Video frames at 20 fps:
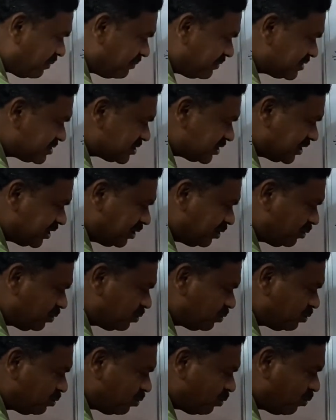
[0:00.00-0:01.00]
means
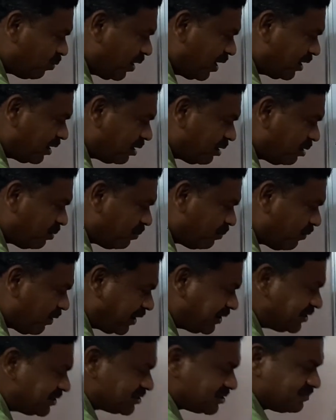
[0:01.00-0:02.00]
into 1
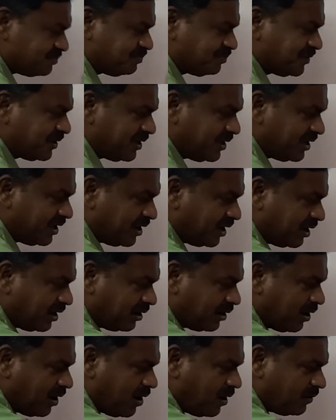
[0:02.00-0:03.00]
point.
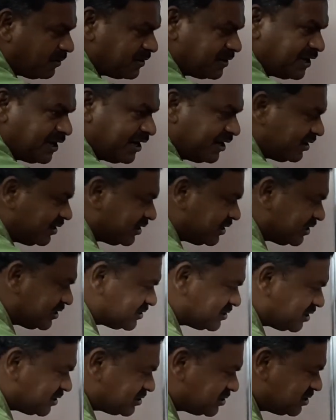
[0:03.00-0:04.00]
Log 10
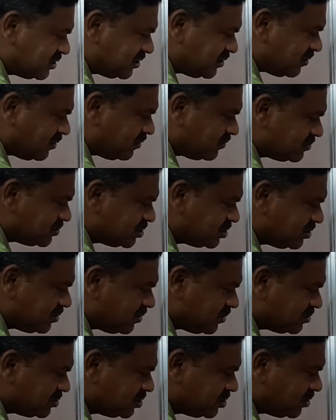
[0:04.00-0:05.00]
is the 0
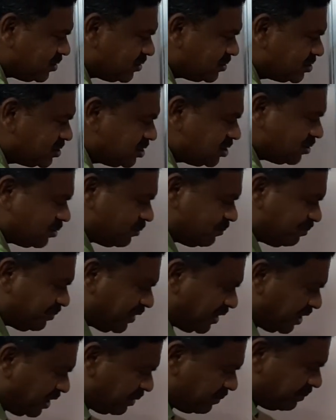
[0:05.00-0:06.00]
0 0 0,
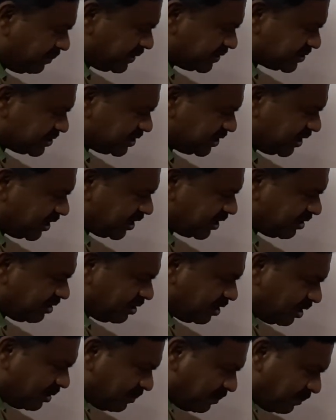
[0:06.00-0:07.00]
means here
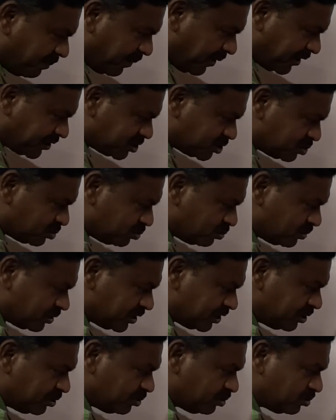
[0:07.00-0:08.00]
plus 2
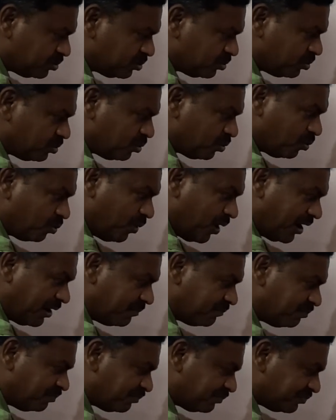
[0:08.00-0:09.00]
into
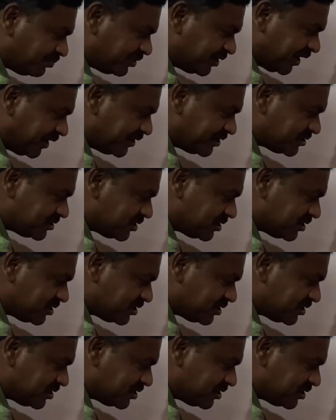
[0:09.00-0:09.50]
1, that is